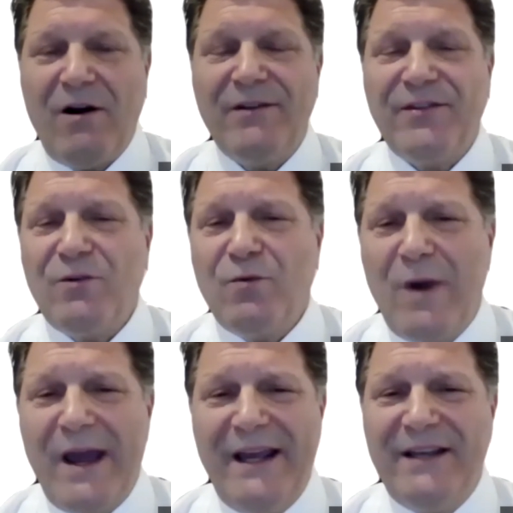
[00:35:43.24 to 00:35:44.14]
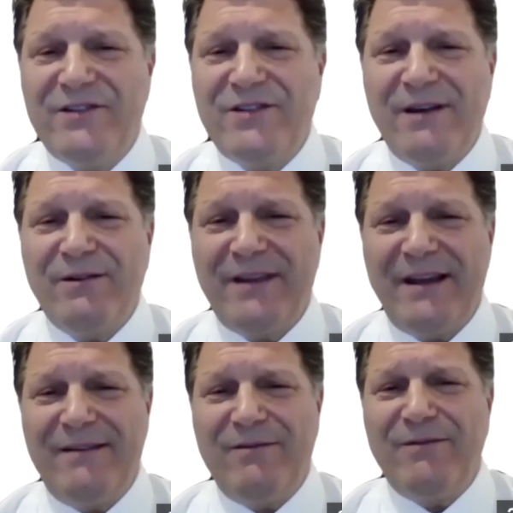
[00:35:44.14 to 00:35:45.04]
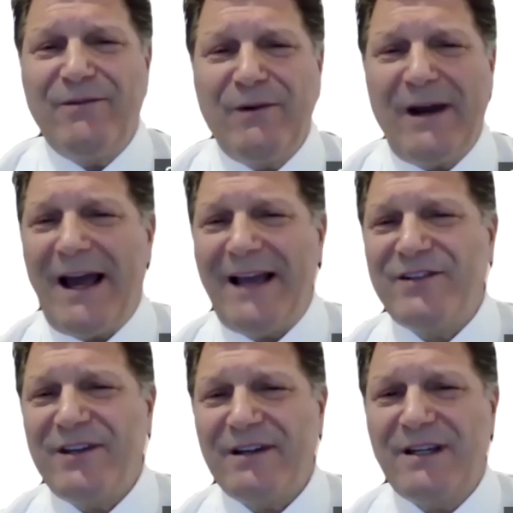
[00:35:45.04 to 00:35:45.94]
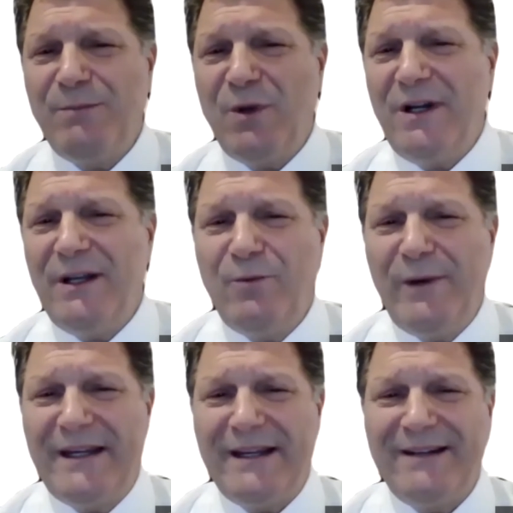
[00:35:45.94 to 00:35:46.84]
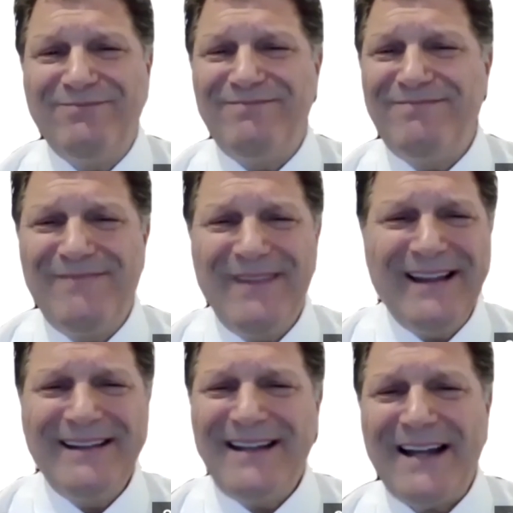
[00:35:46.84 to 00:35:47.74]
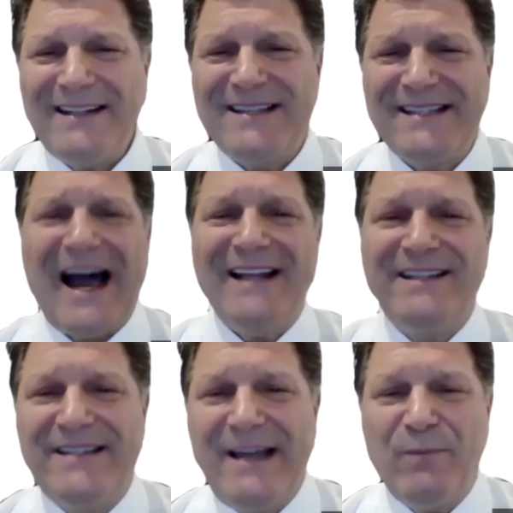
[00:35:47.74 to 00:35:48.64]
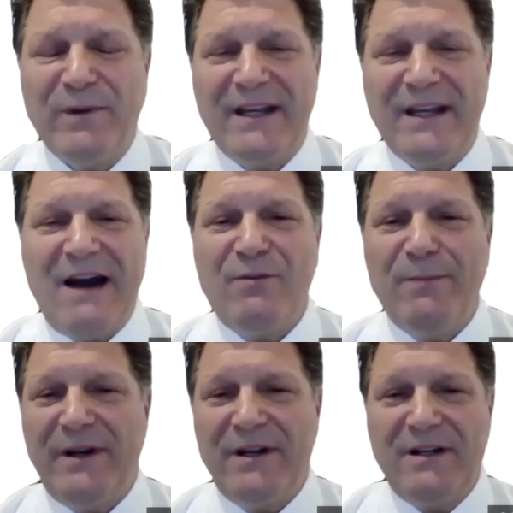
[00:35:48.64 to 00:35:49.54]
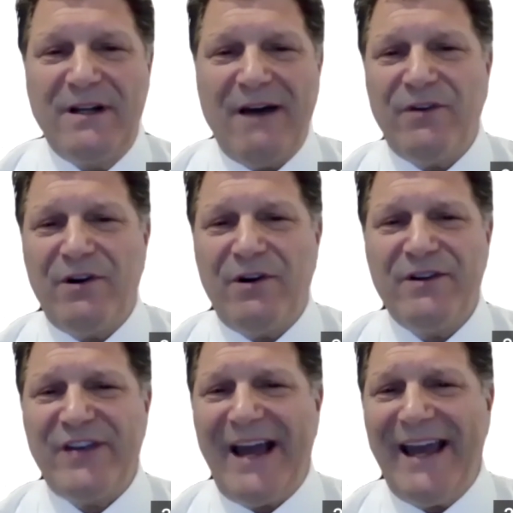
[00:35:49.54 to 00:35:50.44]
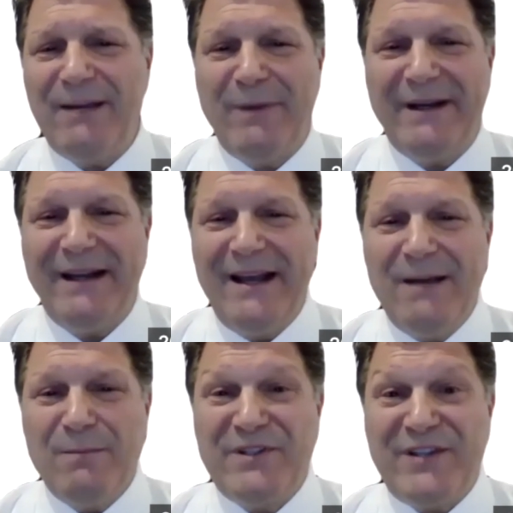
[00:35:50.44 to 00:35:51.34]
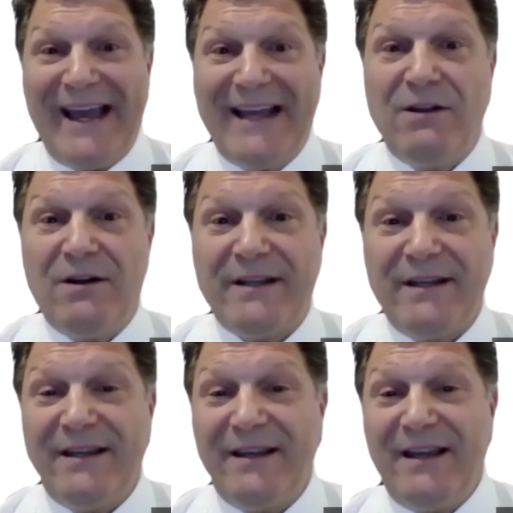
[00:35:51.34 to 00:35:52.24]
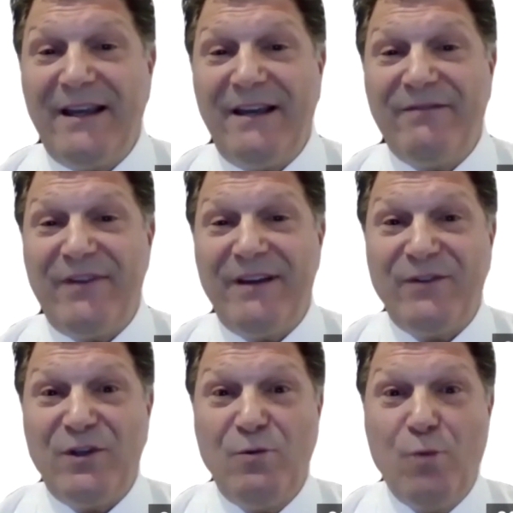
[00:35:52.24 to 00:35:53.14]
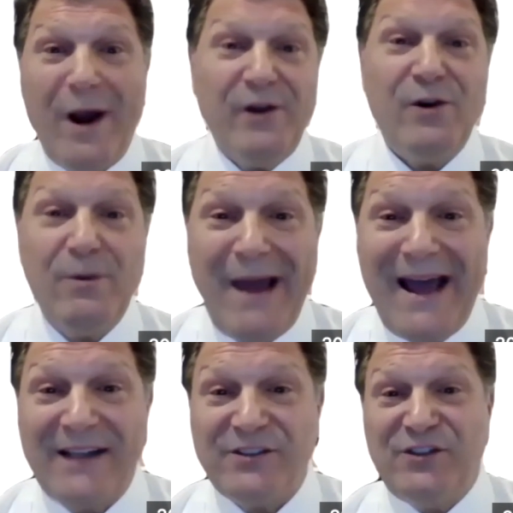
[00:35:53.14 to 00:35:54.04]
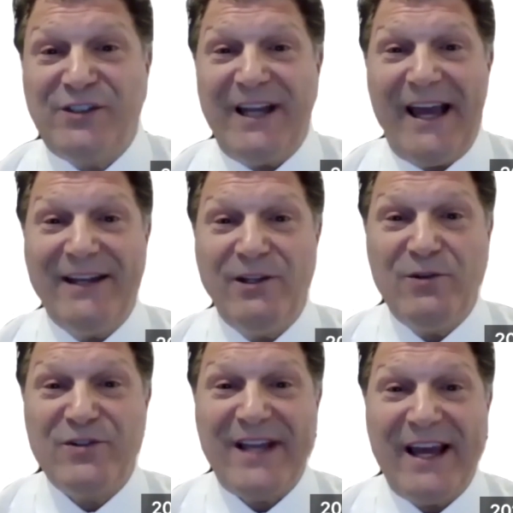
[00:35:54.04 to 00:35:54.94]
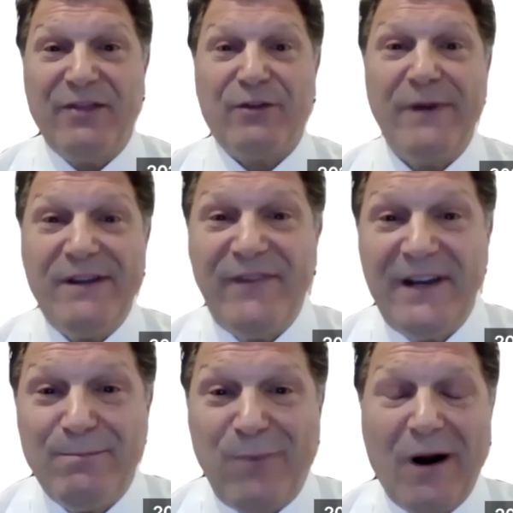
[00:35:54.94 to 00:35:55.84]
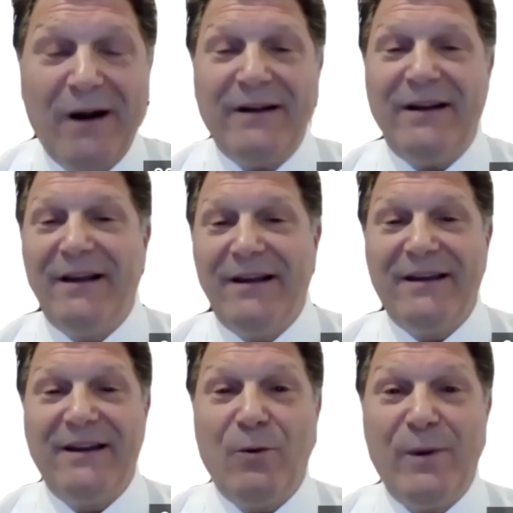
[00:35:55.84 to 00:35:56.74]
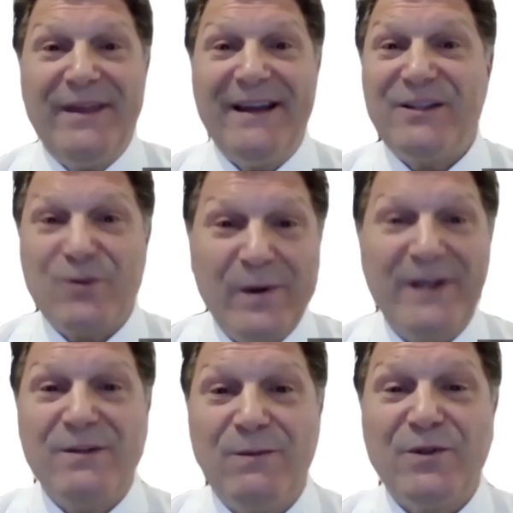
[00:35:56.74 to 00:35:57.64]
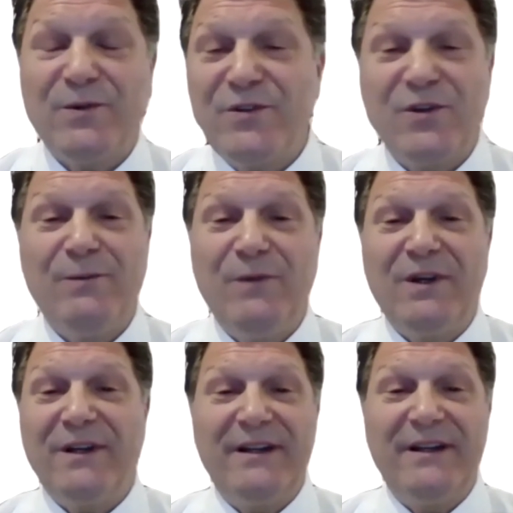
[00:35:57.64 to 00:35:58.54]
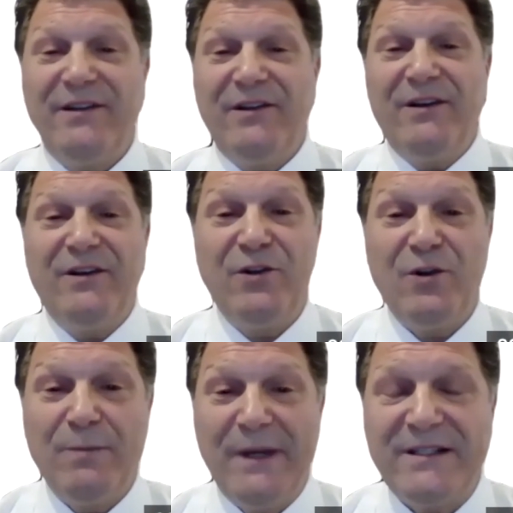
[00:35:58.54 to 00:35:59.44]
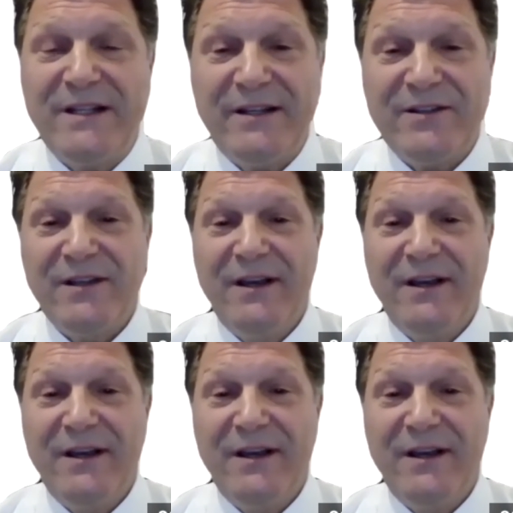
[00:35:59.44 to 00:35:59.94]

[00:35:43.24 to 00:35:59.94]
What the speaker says: there ways that as a community we can not sidestep what the governor is saying, but say, hey, look, if you wear your masks and you stay 3 feet apart, we think it's reasonable to assume you can continue to do your business.